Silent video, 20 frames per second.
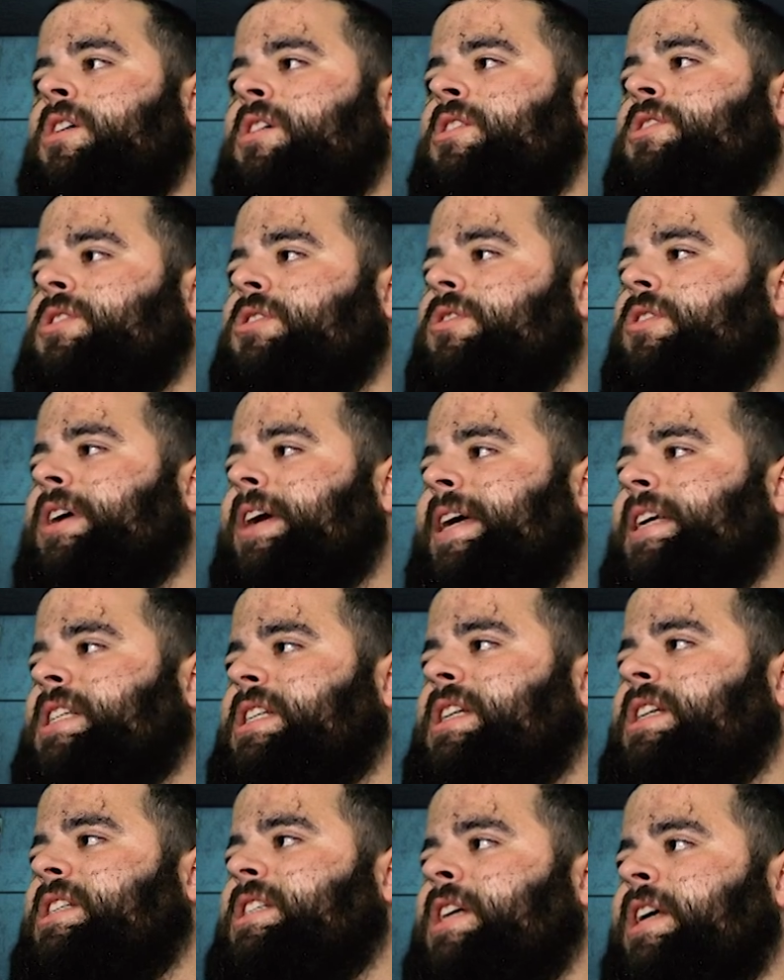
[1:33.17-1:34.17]

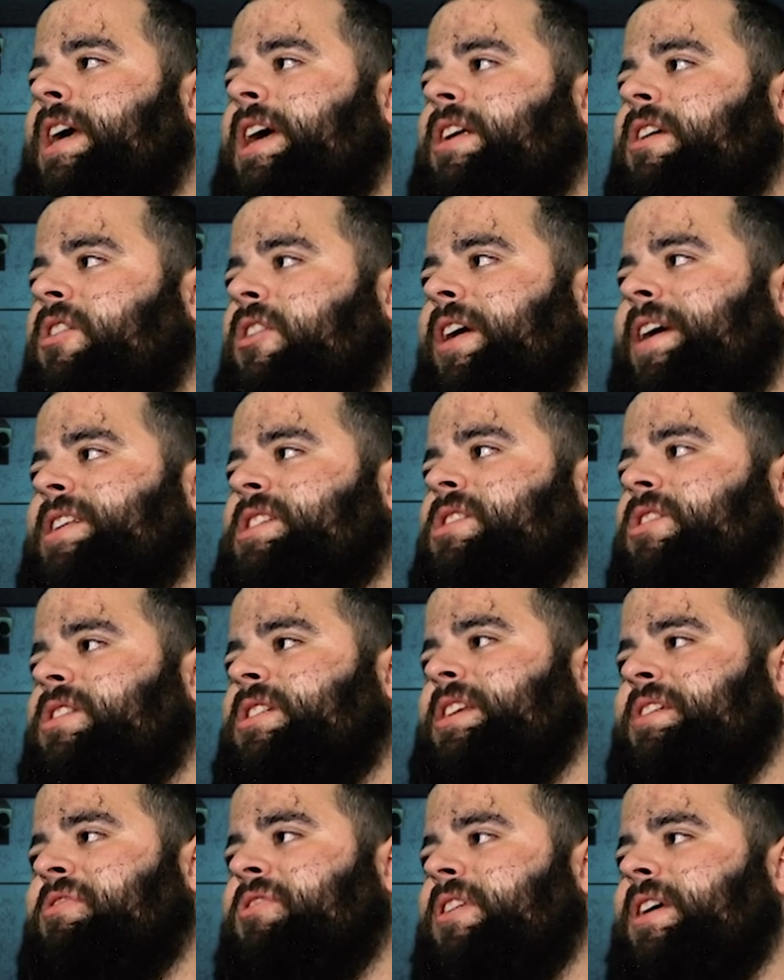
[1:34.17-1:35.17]
Suitcases and crates are
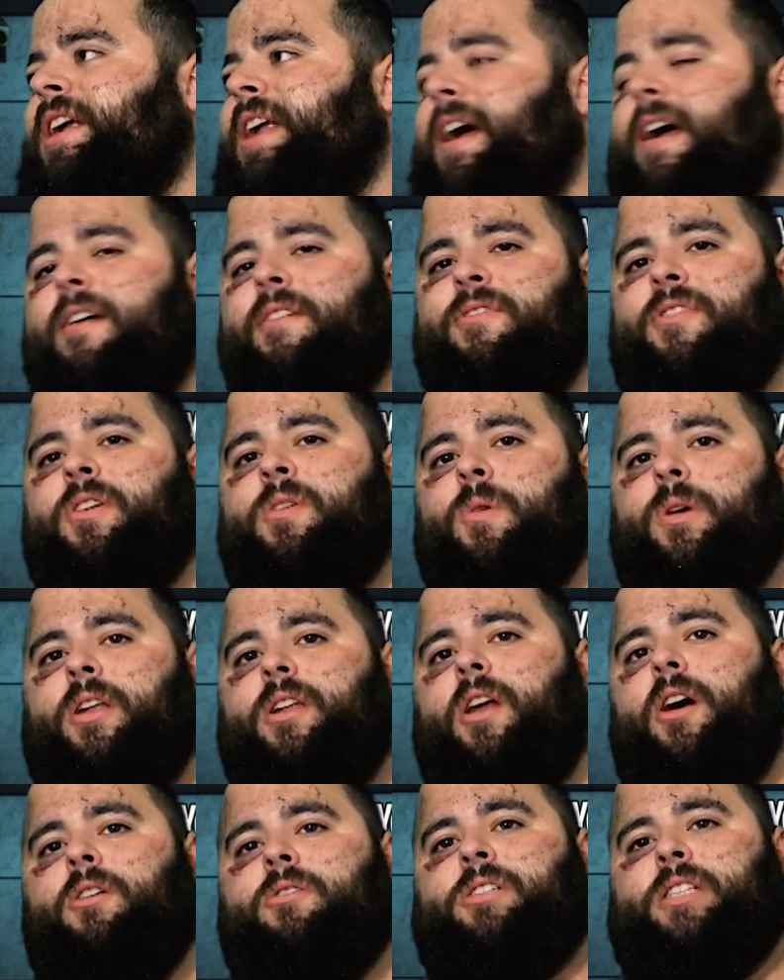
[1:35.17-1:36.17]
different, everyone
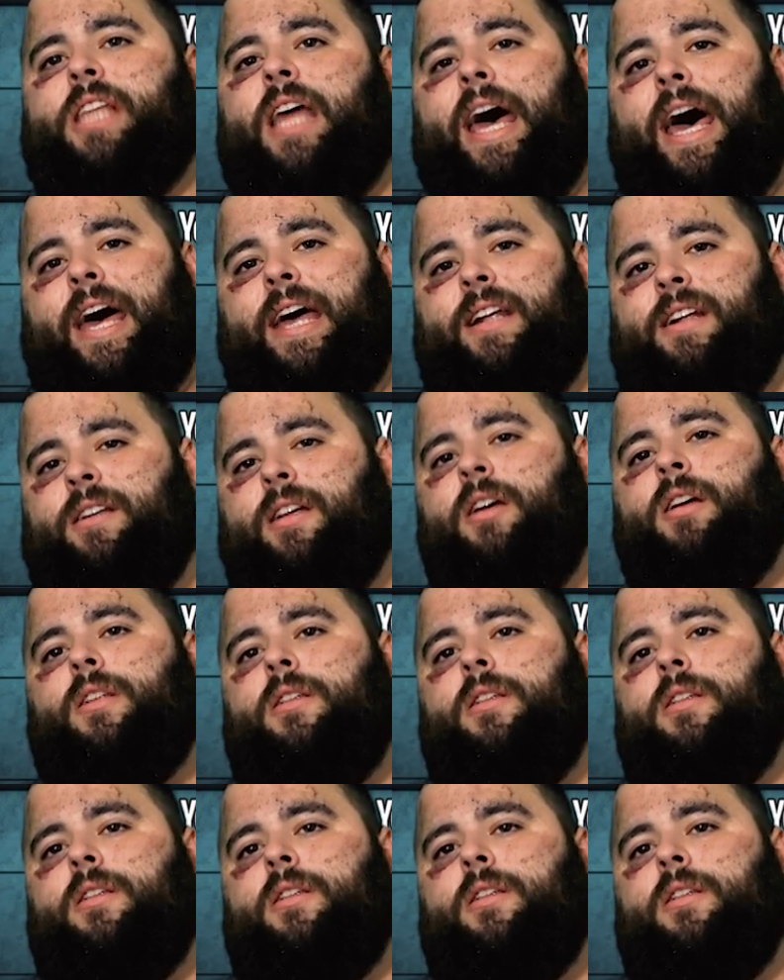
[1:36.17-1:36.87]
knows that.